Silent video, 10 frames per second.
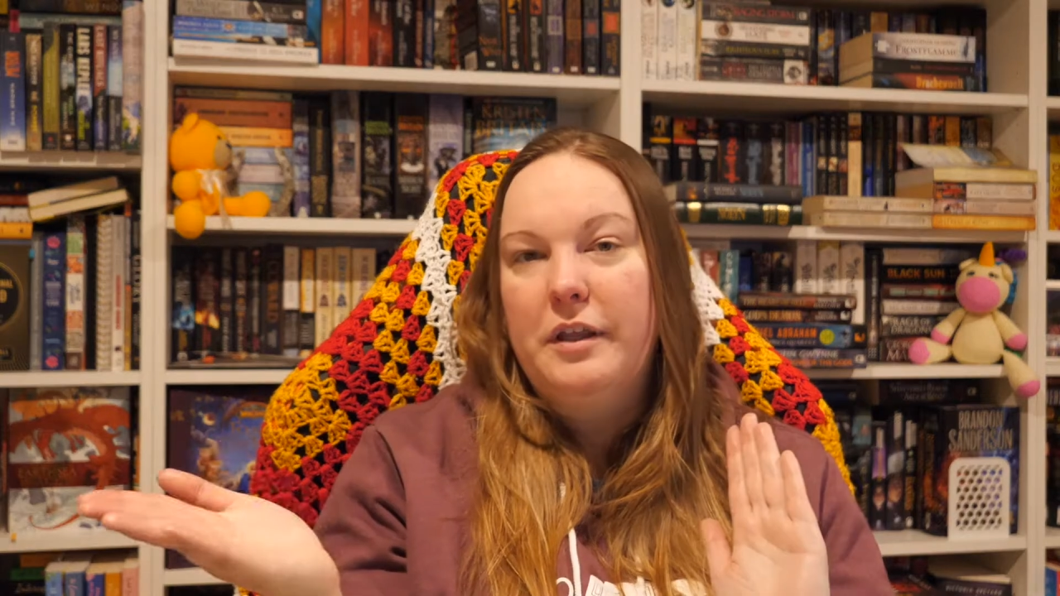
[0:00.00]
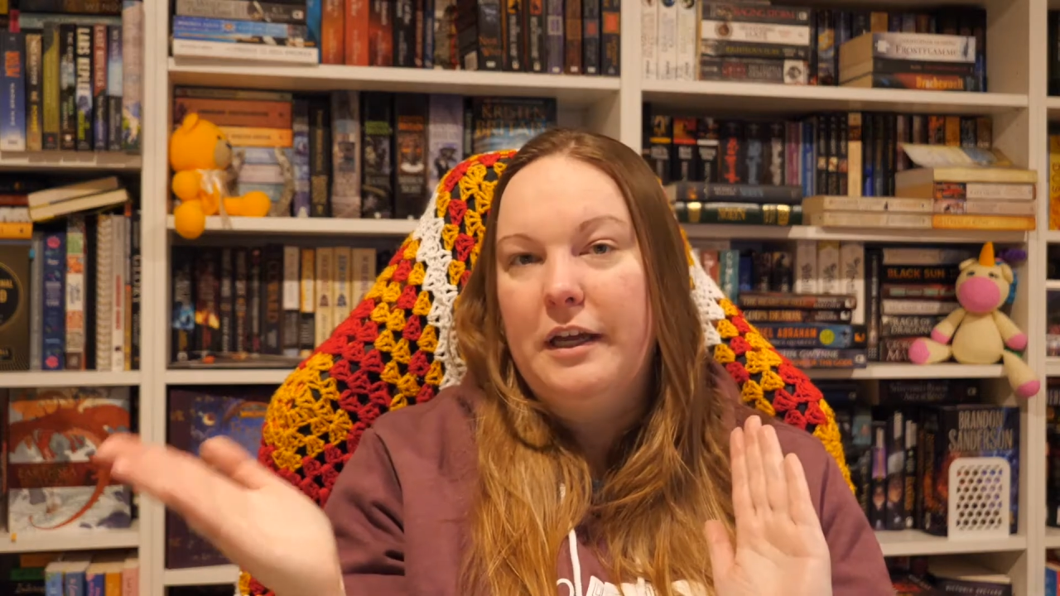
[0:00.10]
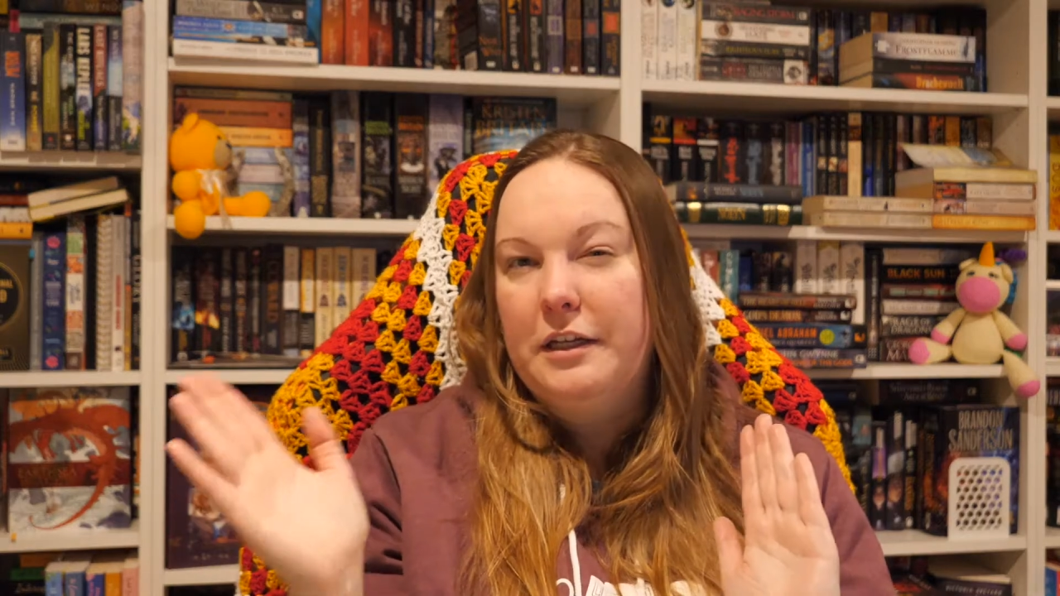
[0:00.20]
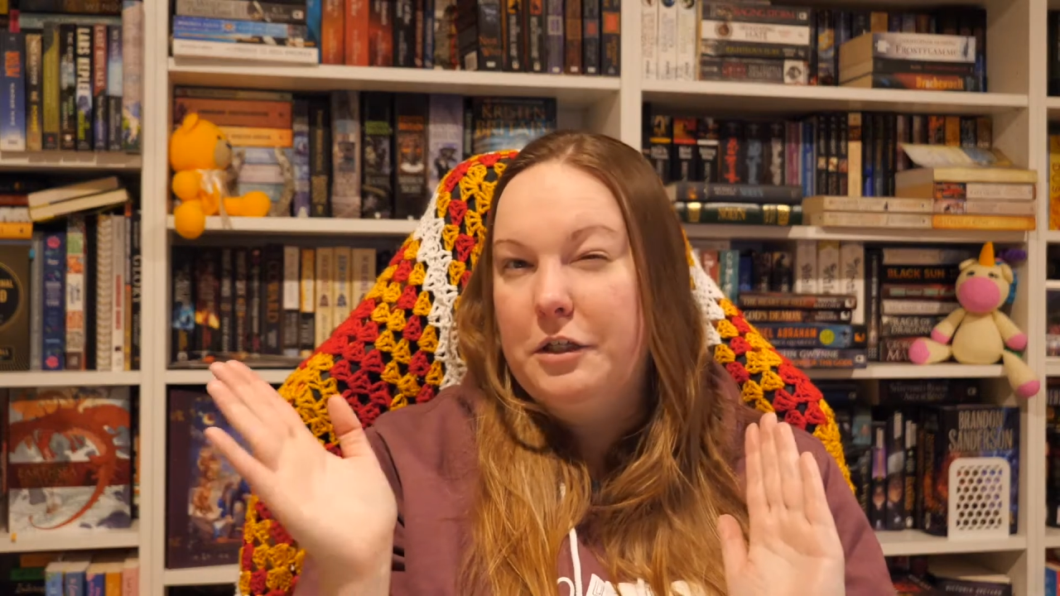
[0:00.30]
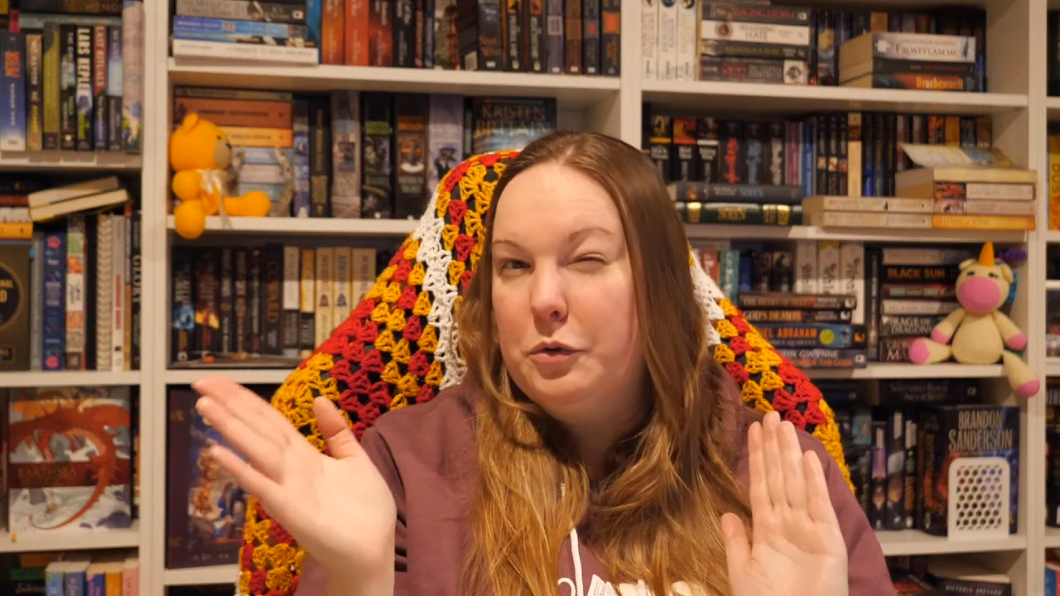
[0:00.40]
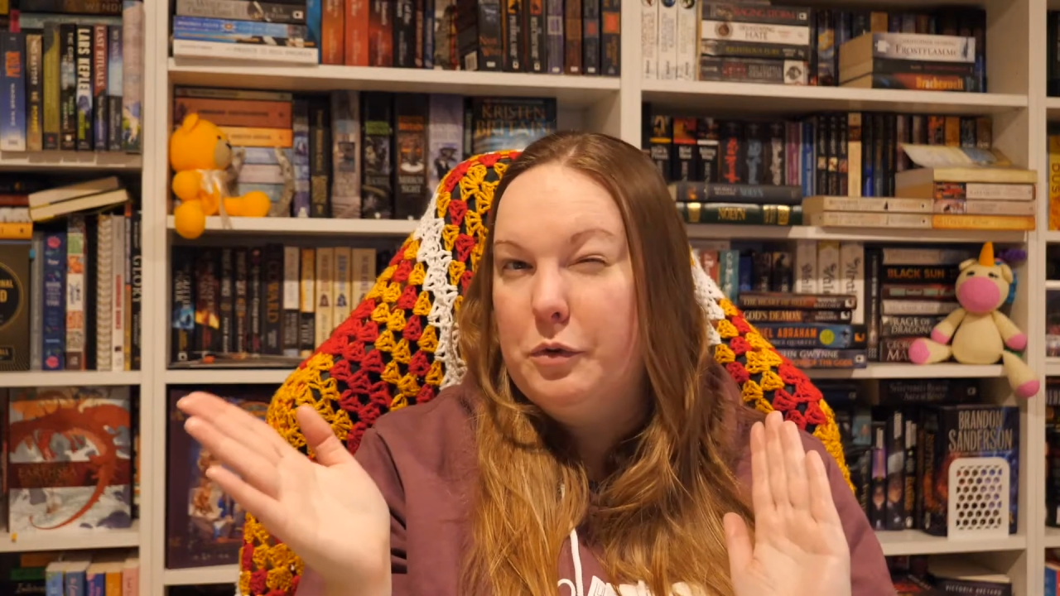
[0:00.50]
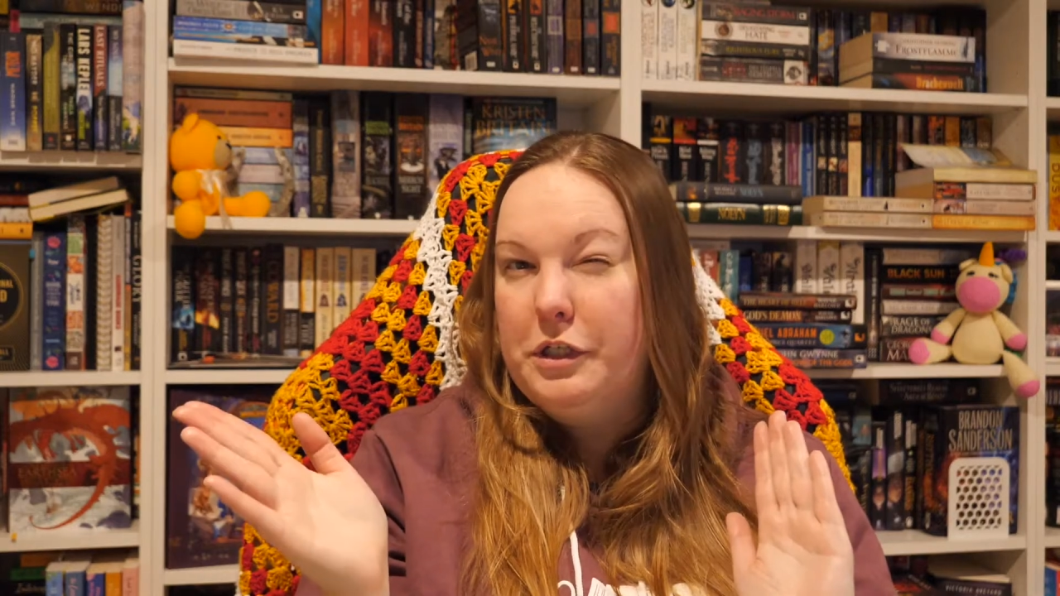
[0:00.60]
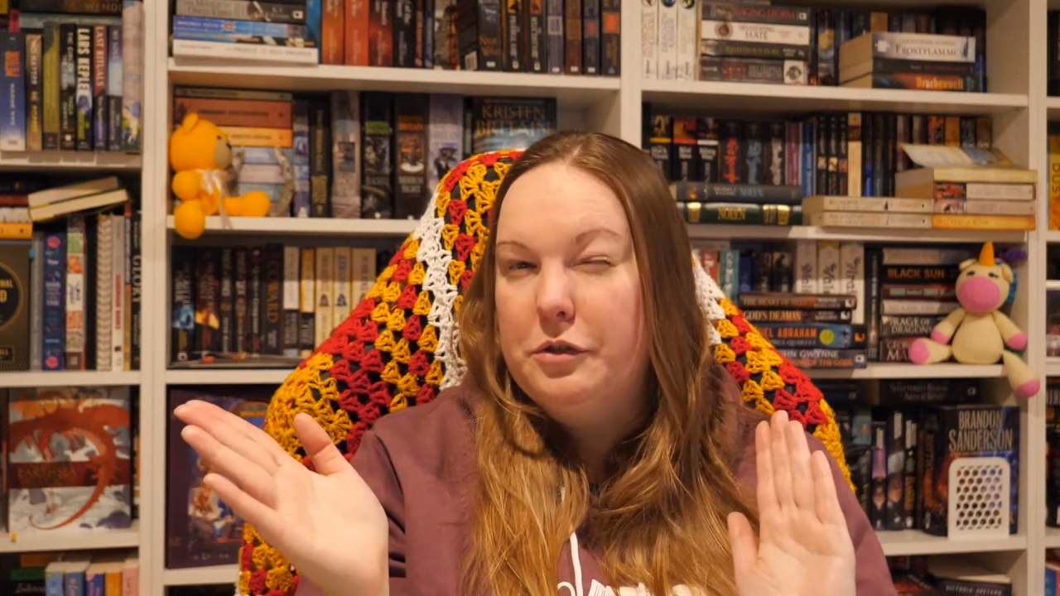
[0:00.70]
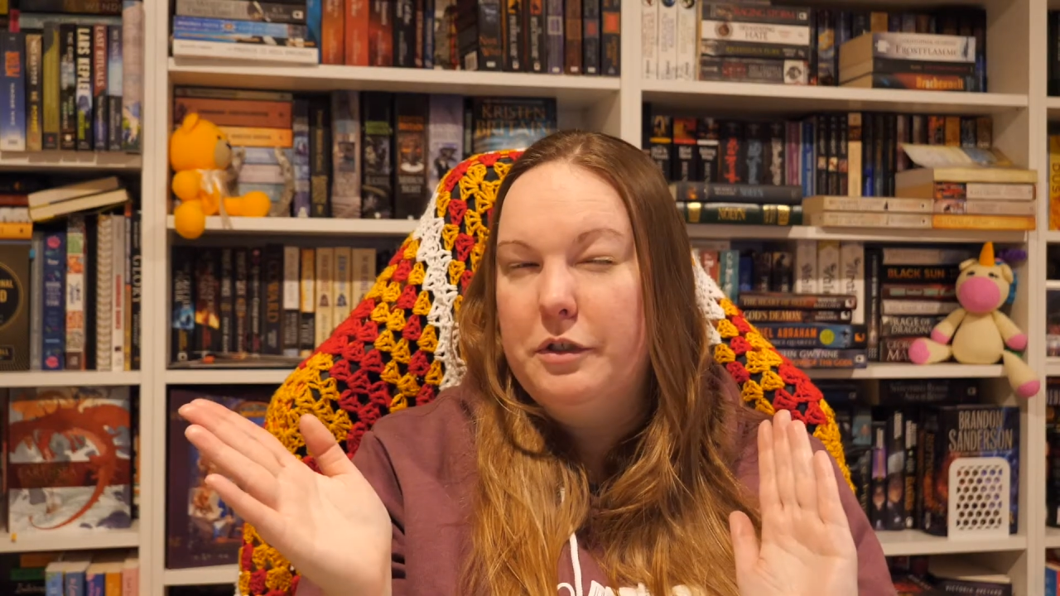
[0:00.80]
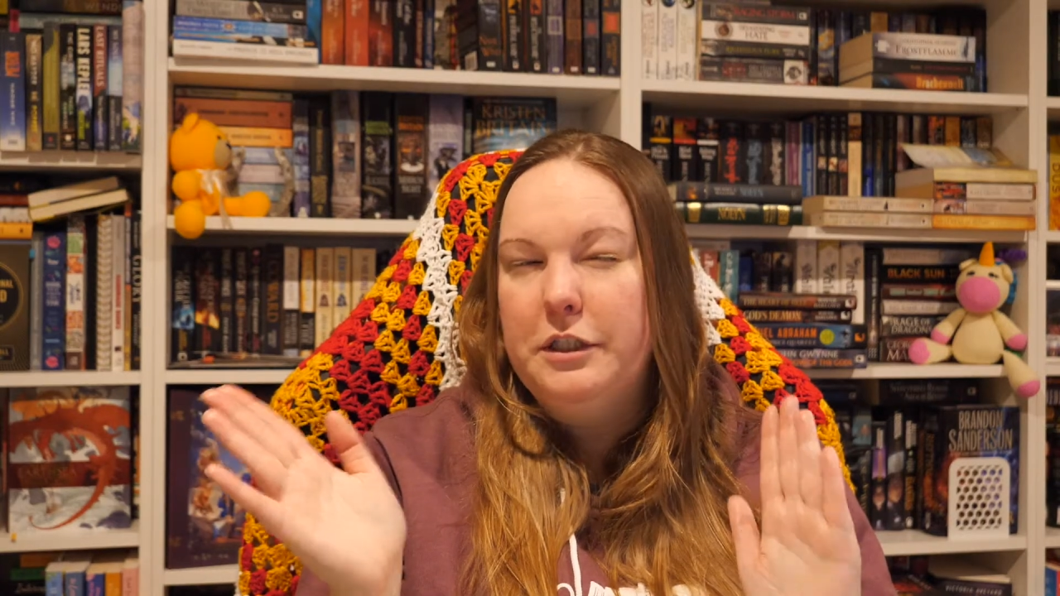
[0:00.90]
that in
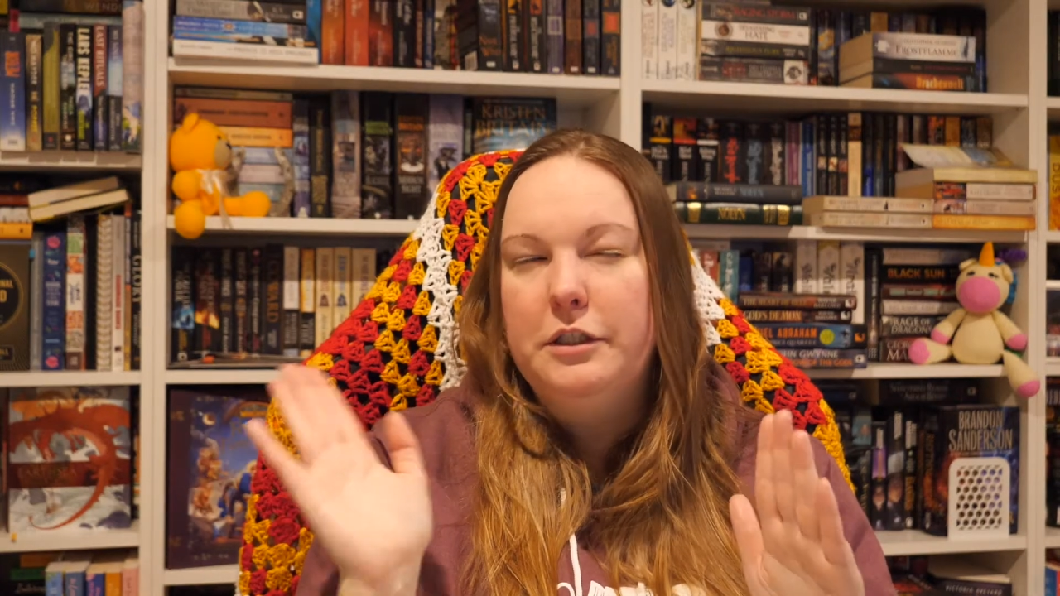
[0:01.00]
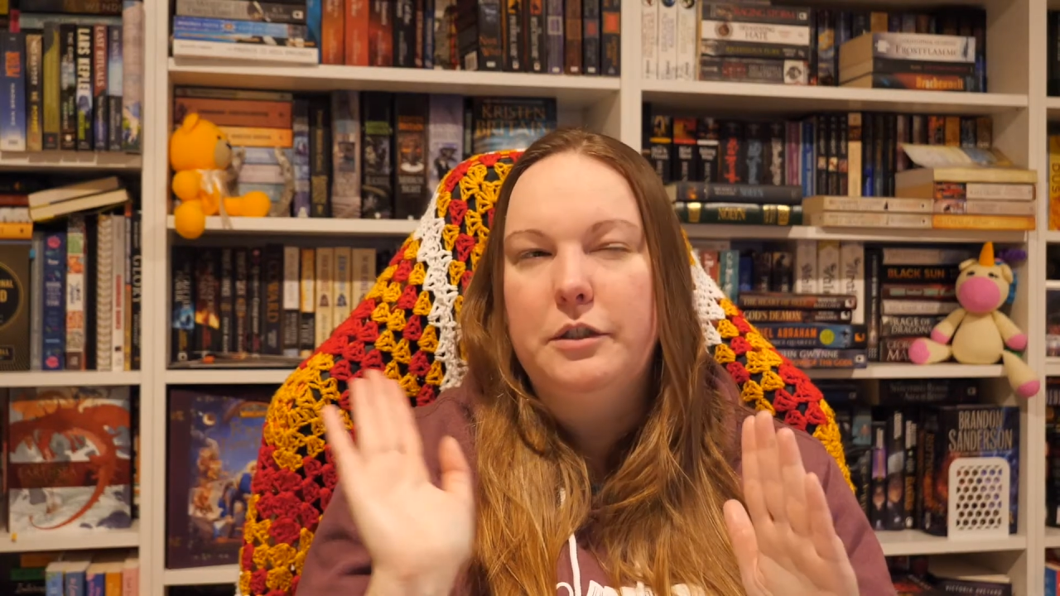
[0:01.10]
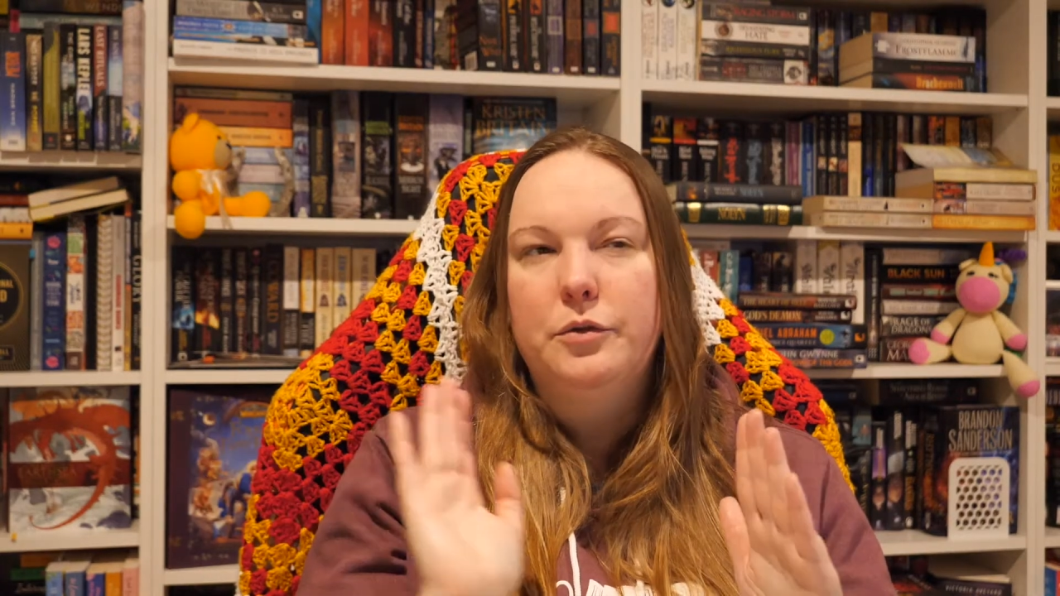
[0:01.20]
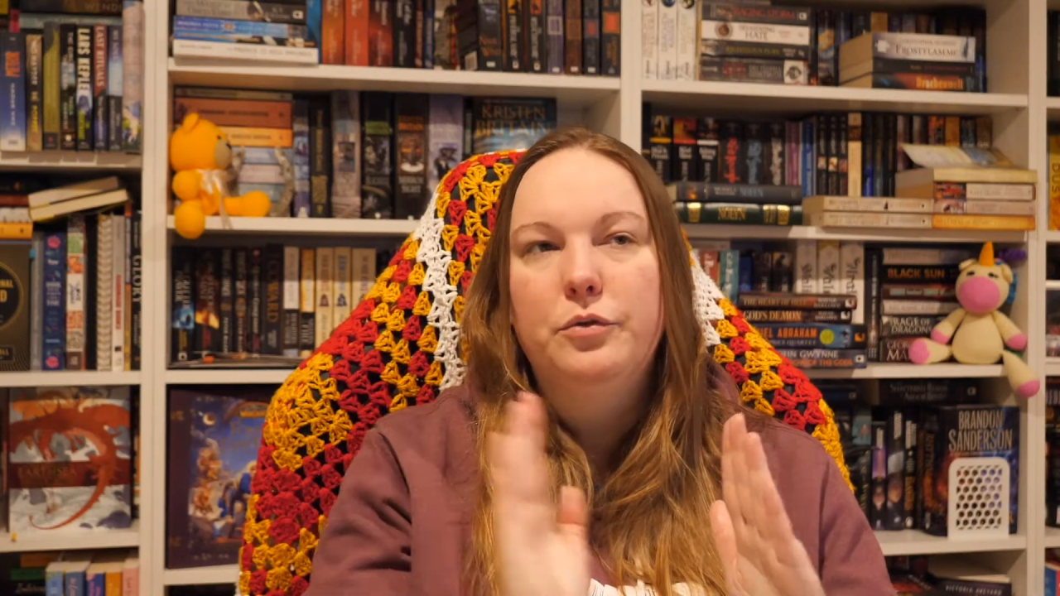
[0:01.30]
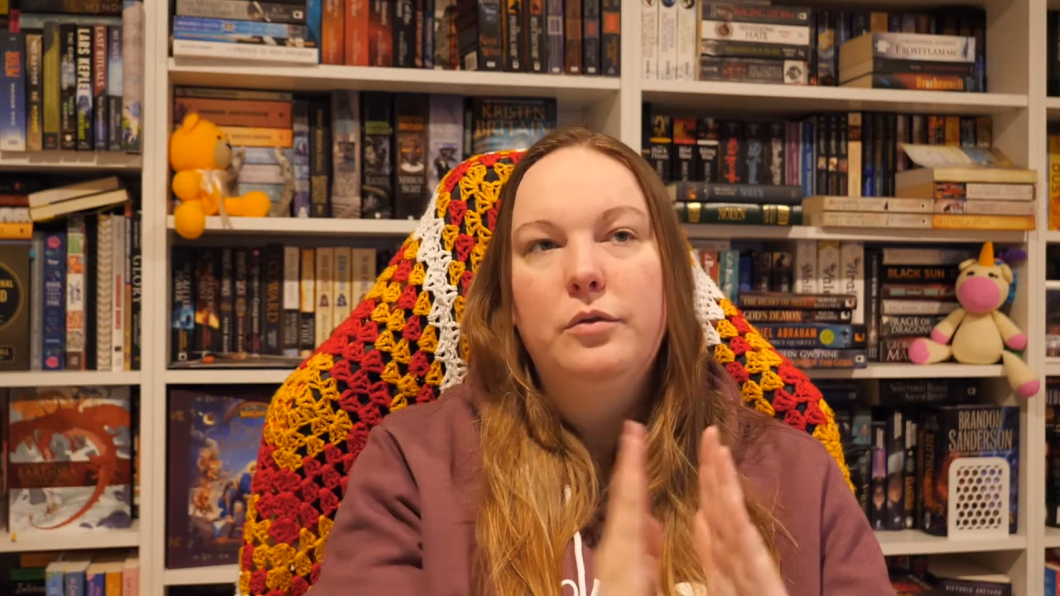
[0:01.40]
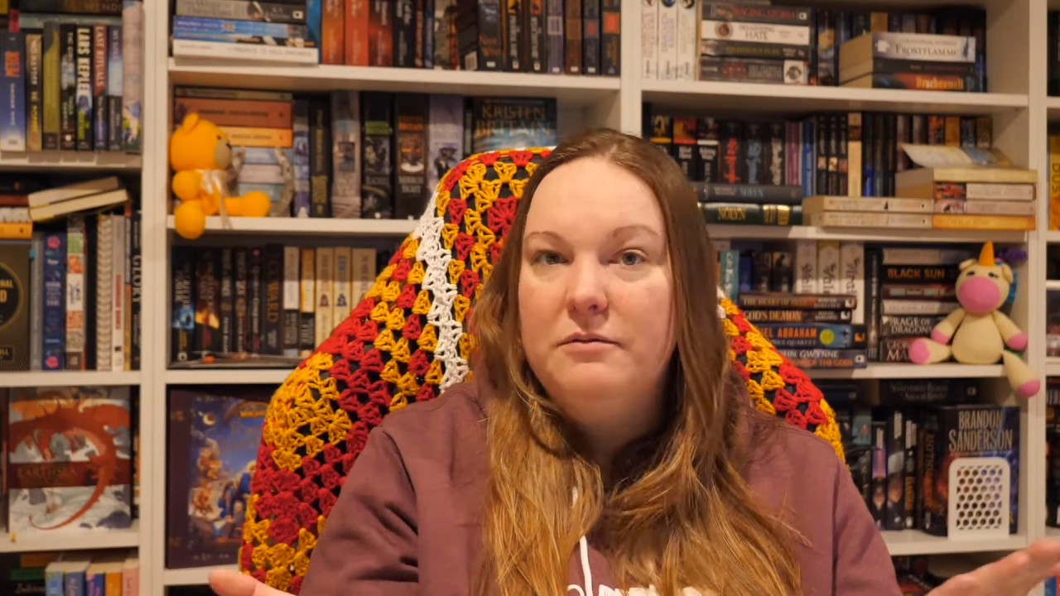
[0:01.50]
2022.